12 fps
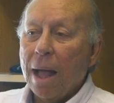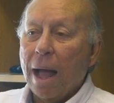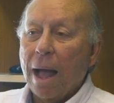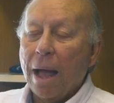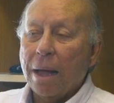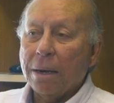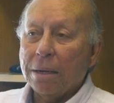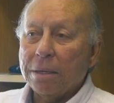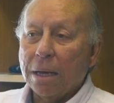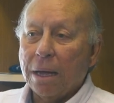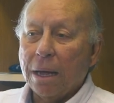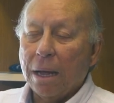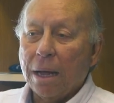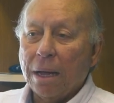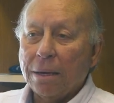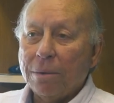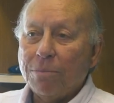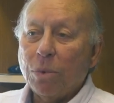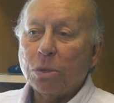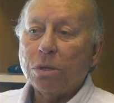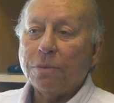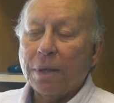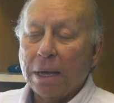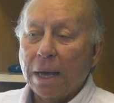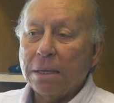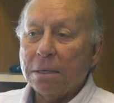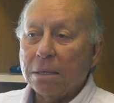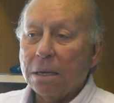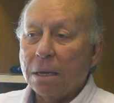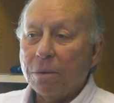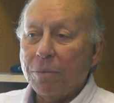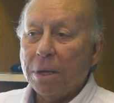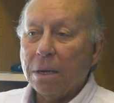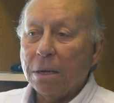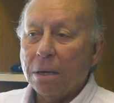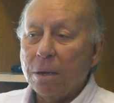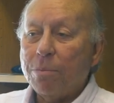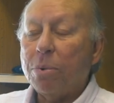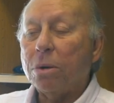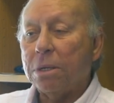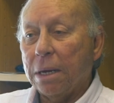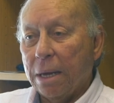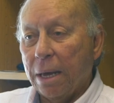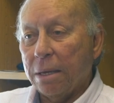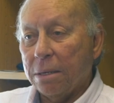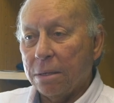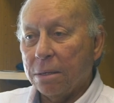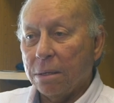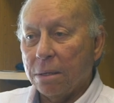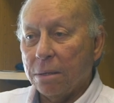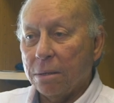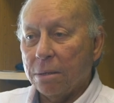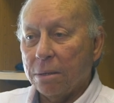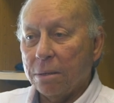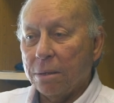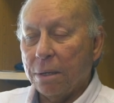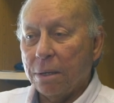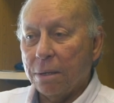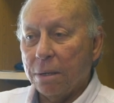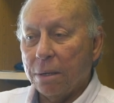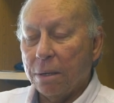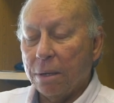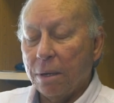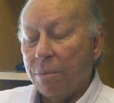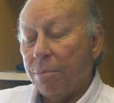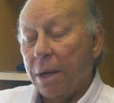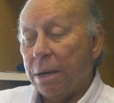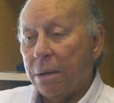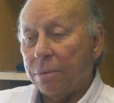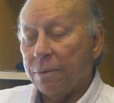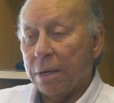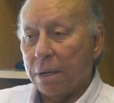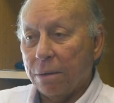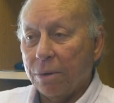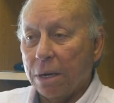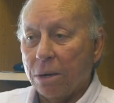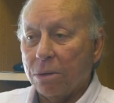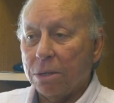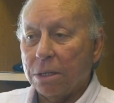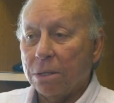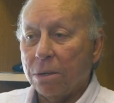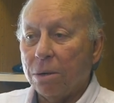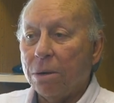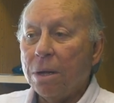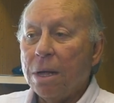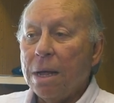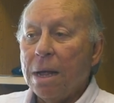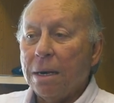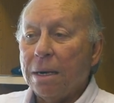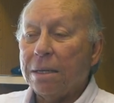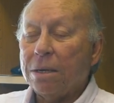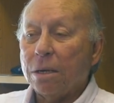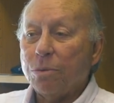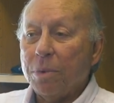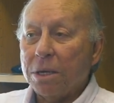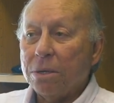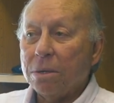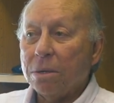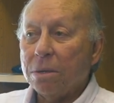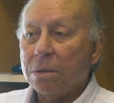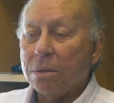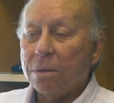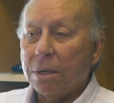and uh, most of the cases have been imported cases in, in, uh, in many of the, the, countries. So the transmission